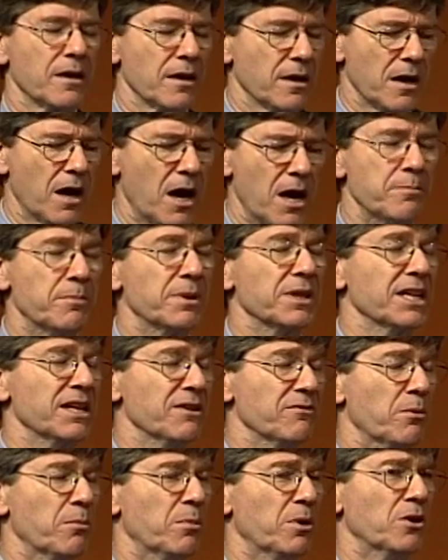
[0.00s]

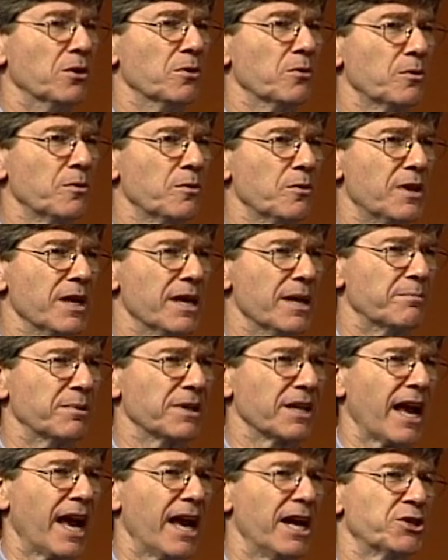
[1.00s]
unbelievable the
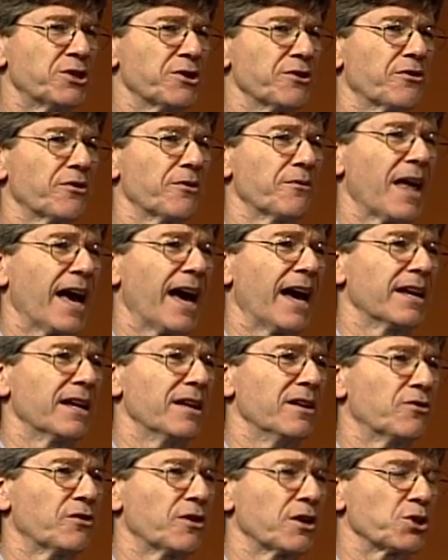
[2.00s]
implications of that
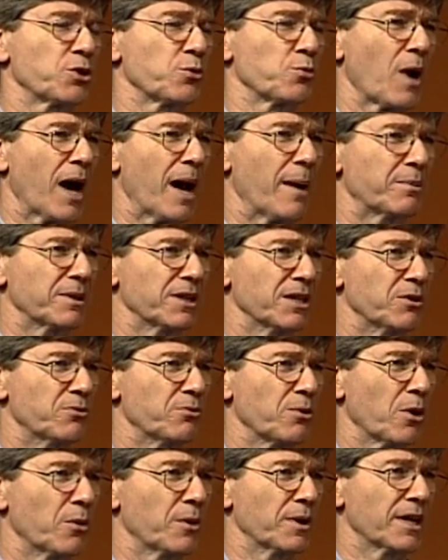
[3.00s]
in such a rapidly
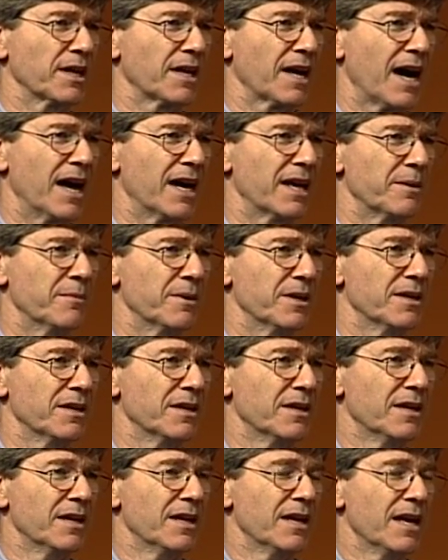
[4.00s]
growing economy.
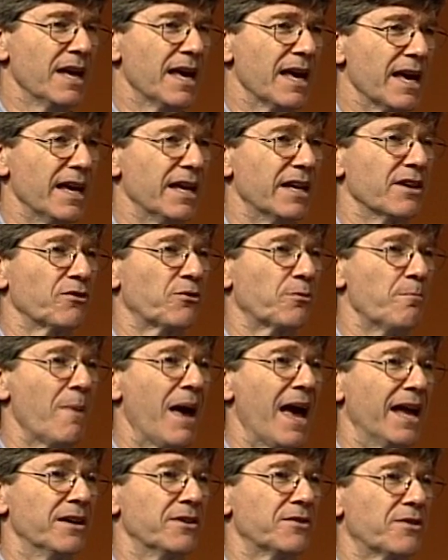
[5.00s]
It has
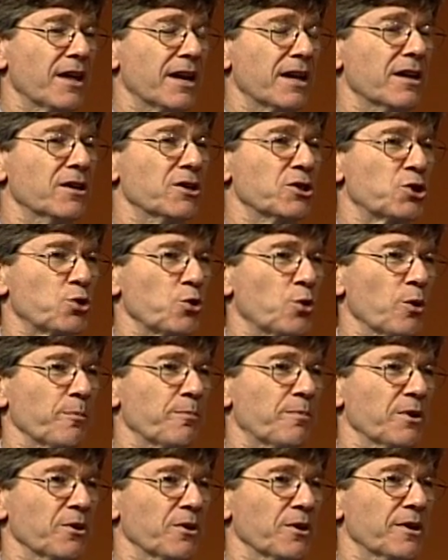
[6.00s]
meant that in a short
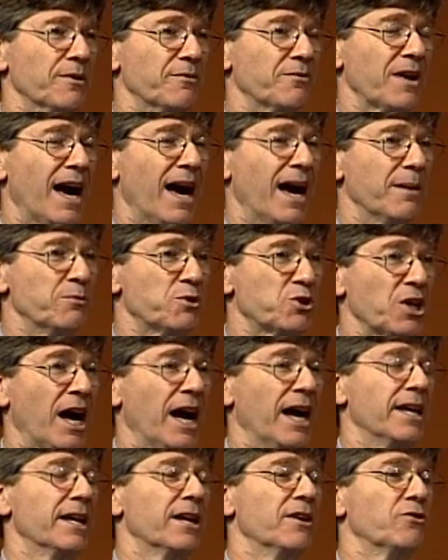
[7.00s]
period of time,
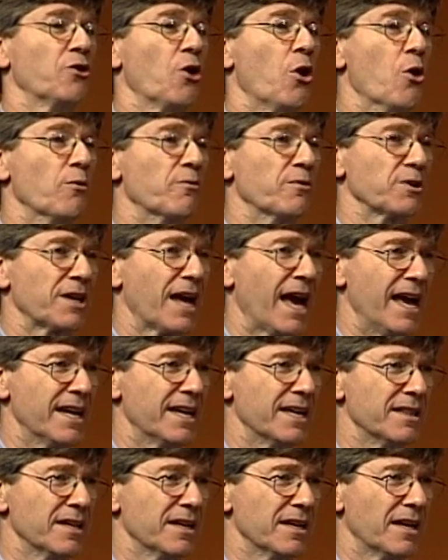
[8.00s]
China has
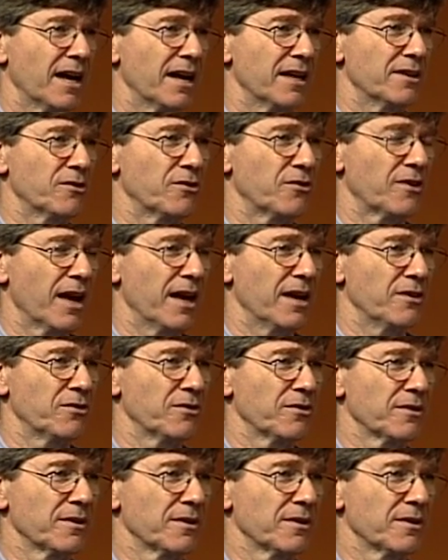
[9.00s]
overtaken the United States